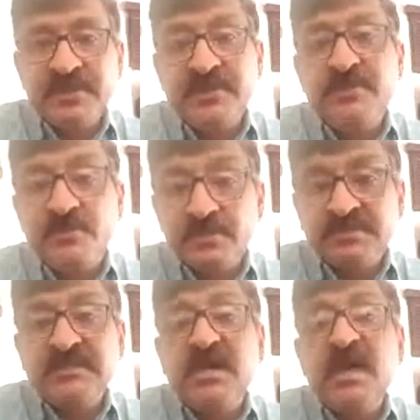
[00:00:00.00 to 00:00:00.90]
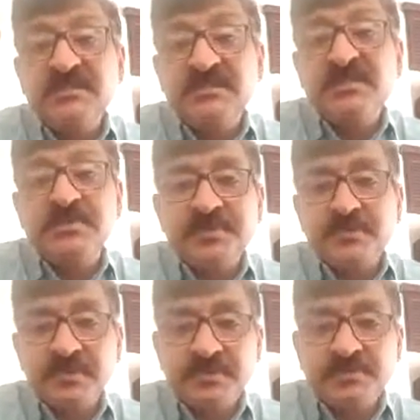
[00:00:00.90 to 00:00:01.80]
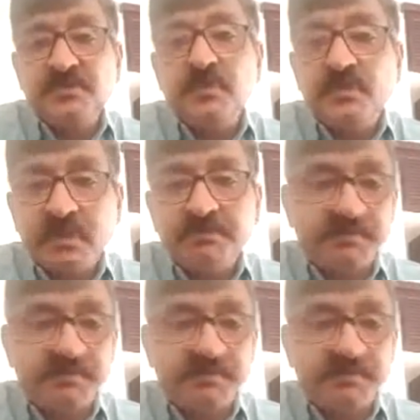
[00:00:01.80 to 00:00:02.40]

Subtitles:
necrotizing ulcerative periodontitis or NUP.